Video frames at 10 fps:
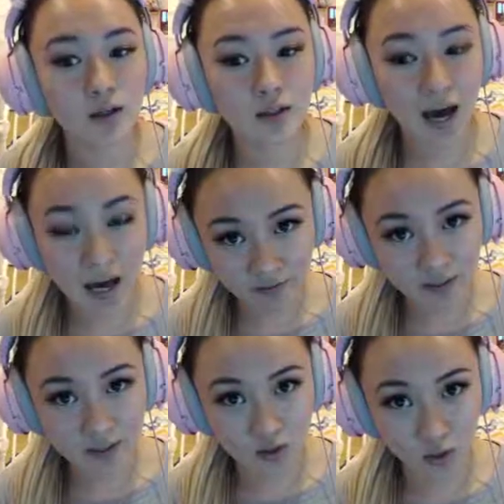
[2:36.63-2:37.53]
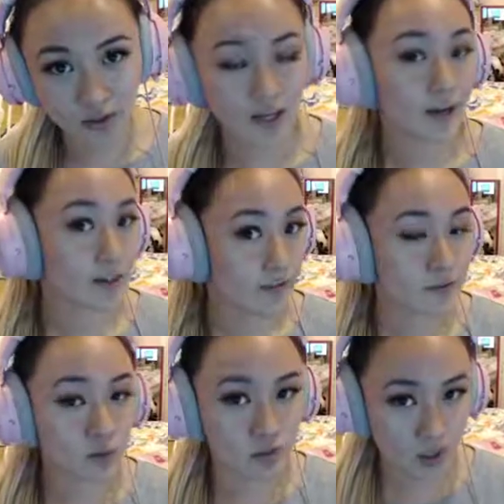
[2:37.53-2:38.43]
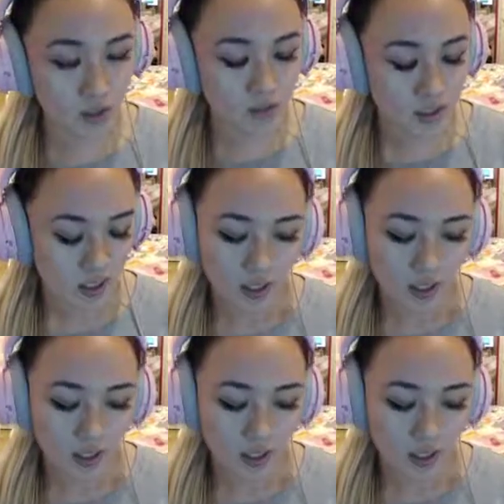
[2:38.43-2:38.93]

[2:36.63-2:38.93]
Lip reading: have a Discord and if you don't.